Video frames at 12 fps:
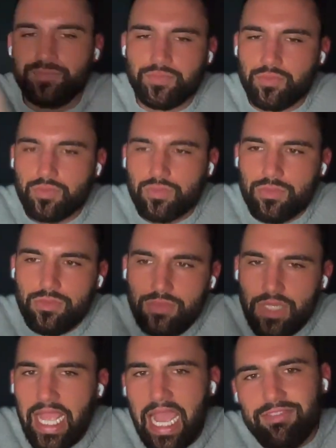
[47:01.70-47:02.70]
So,
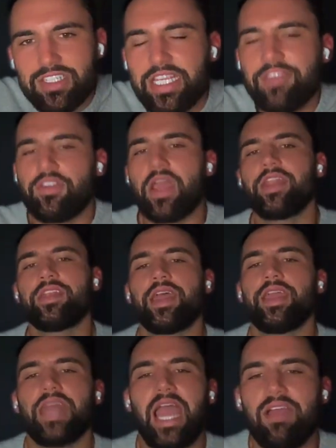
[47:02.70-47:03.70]
have a
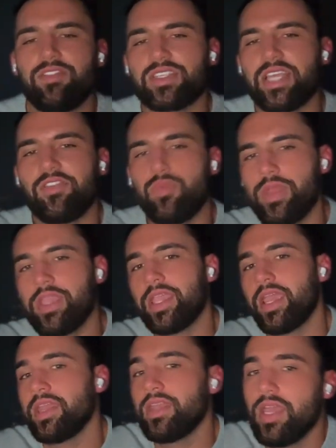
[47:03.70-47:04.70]
safe Friday night. Have a
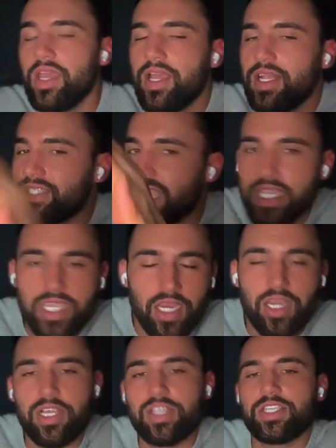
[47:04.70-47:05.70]
safe weekend.
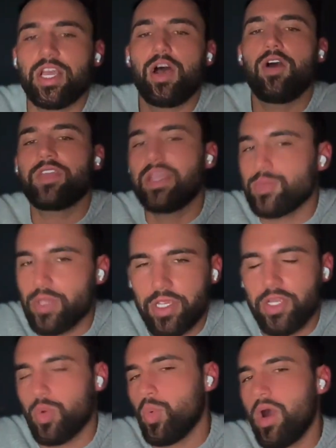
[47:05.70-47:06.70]
Take care of
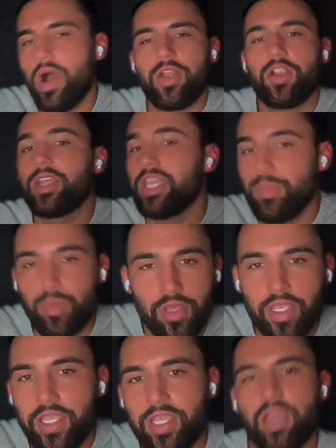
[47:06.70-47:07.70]
yourself. Keep drinking your
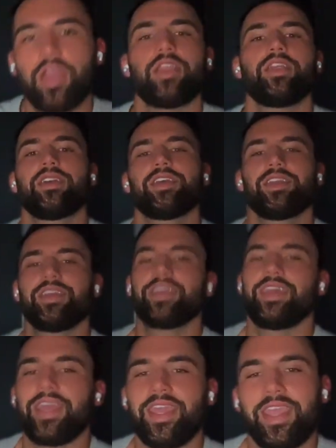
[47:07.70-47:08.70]
water. Keep looking good.
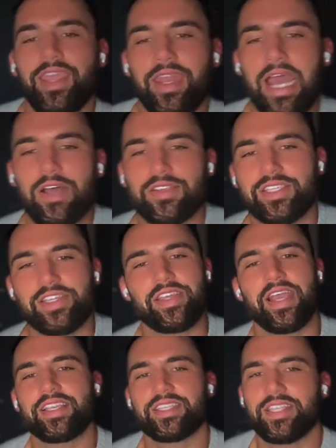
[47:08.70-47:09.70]
And
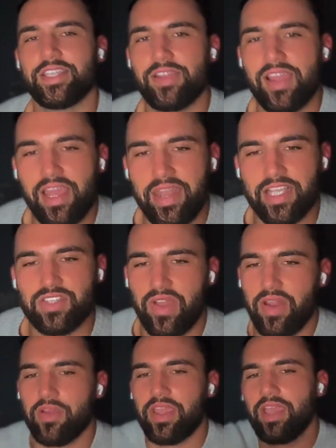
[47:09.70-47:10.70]
I'll see you guys here
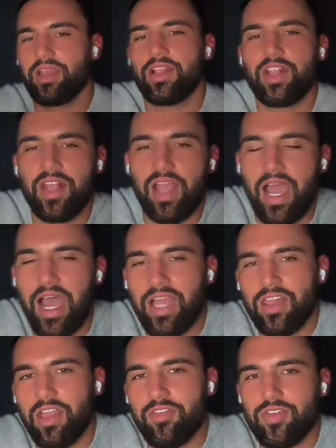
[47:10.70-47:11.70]
uh, next Friday, okay?
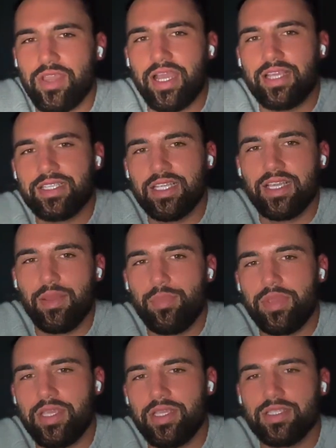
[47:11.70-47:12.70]
I love you
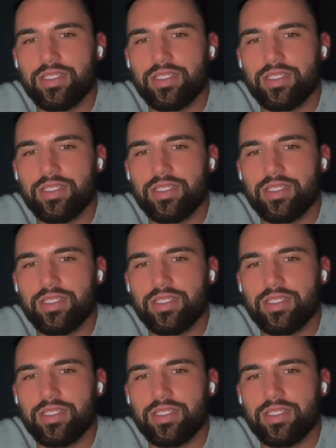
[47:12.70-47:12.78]
guys.